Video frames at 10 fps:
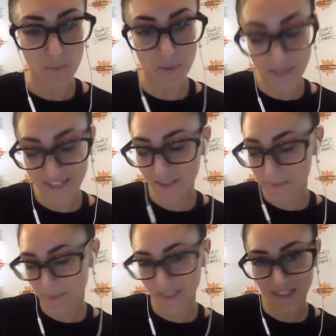But we ended up
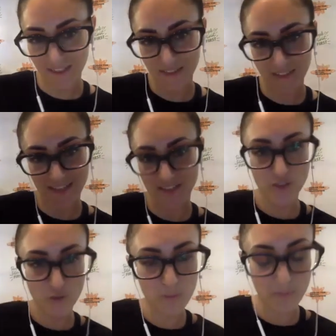spending, as
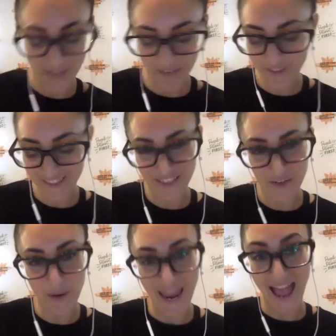you definitely know,